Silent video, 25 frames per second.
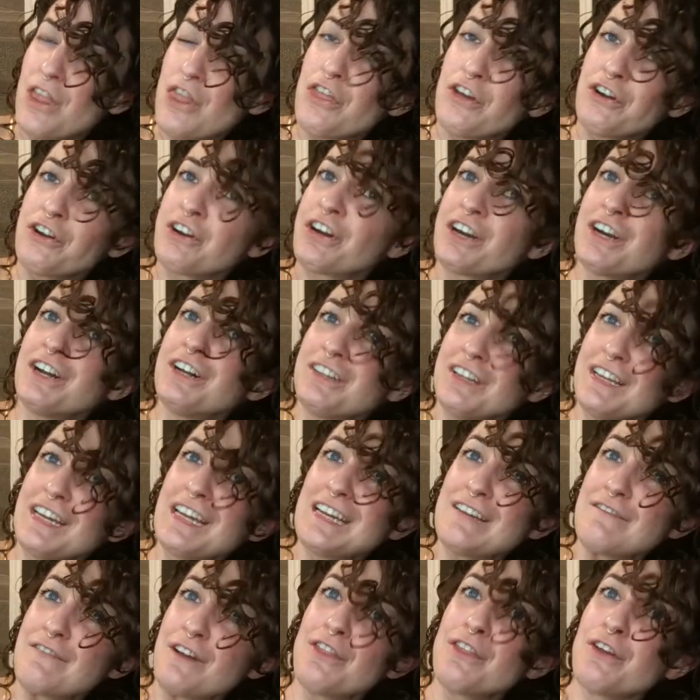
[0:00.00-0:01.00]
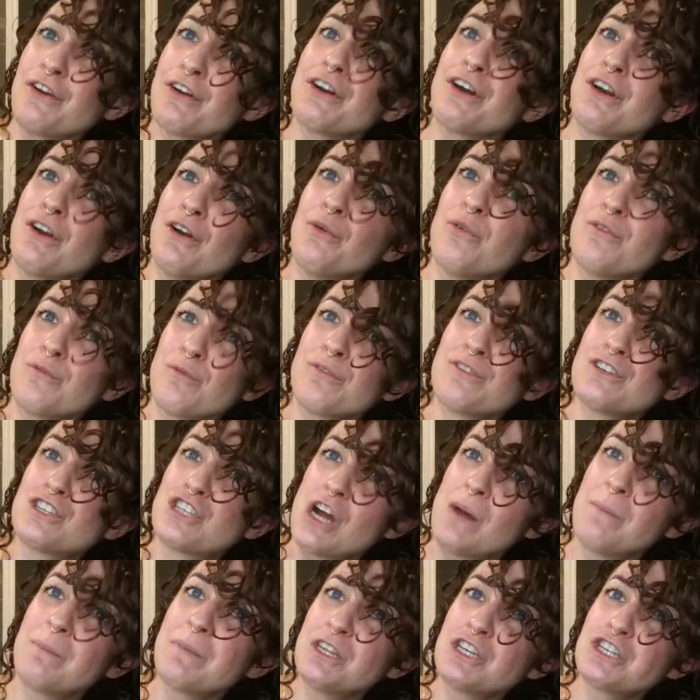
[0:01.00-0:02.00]
they're gonna leave and they're gonna
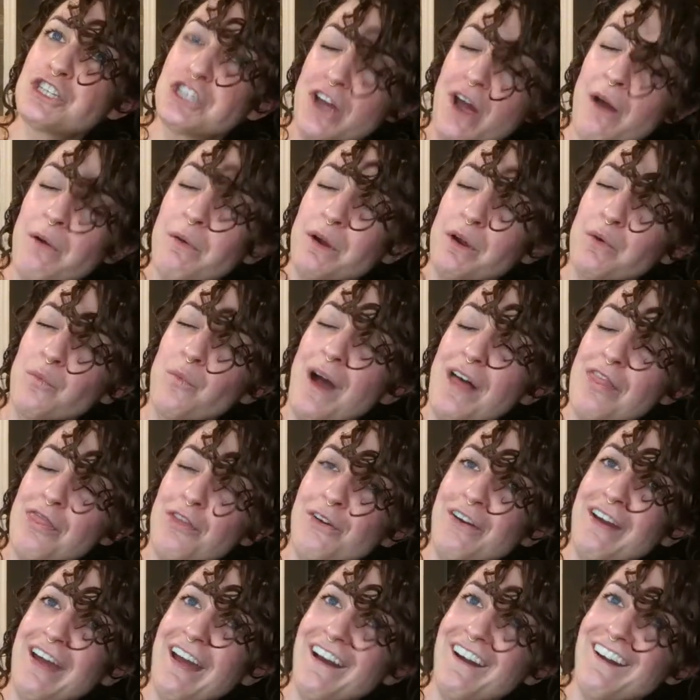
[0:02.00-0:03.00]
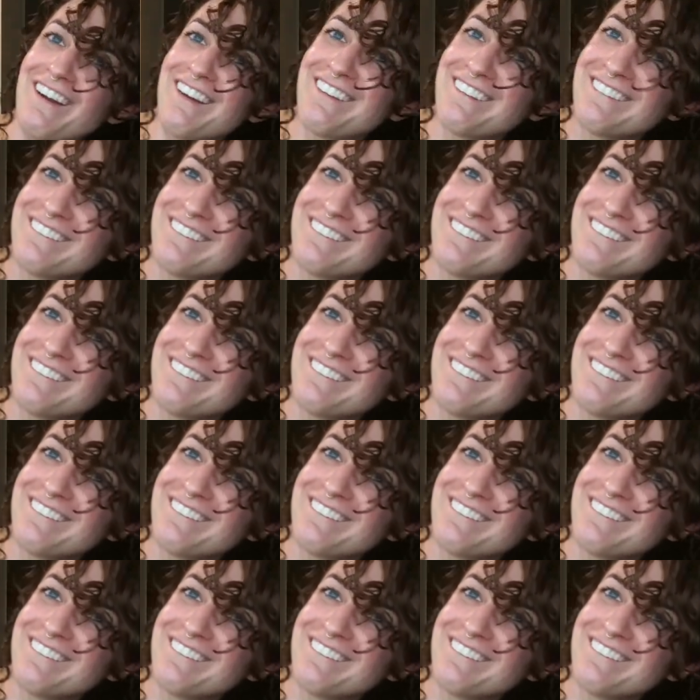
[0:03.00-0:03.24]
jump in the shower and wet their hair.